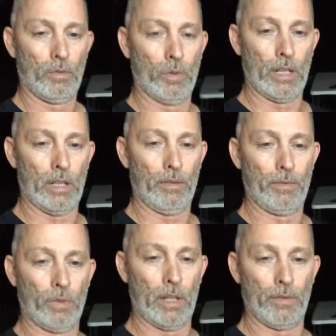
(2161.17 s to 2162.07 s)
Wave,
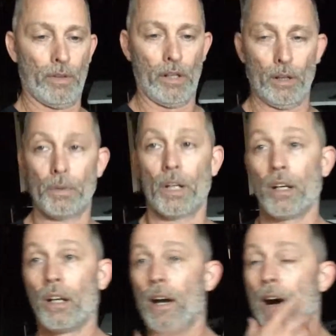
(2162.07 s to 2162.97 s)
wave. All right, I'm
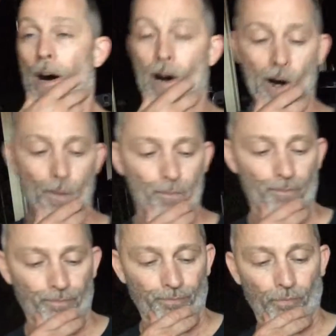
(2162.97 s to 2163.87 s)
done.
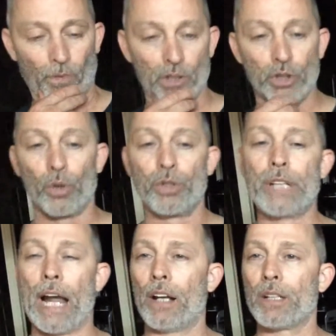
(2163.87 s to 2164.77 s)
So
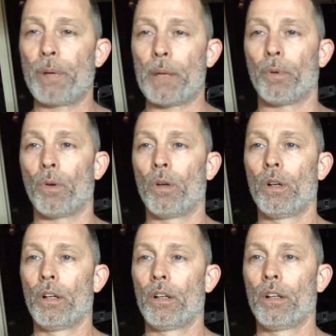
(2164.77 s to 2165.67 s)
challenge people.
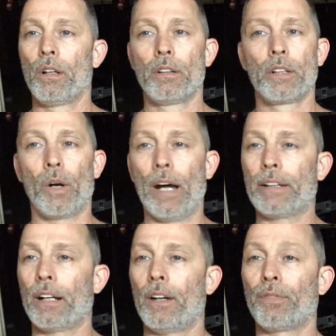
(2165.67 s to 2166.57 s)
Go
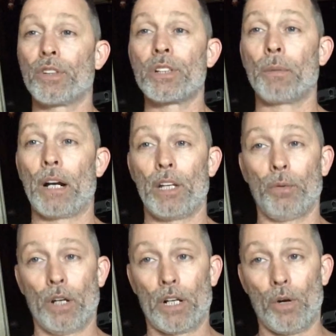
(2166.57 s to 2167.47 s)
out there. If there's somebody
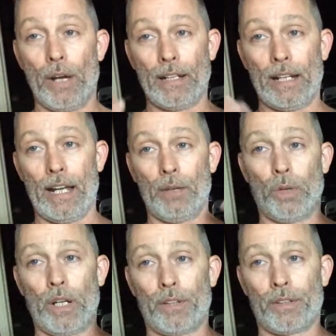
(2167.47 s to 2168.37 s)
you want to go head-to-head
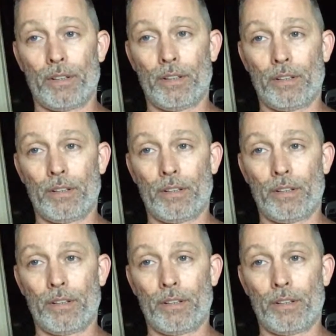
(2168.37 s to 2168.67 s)
with,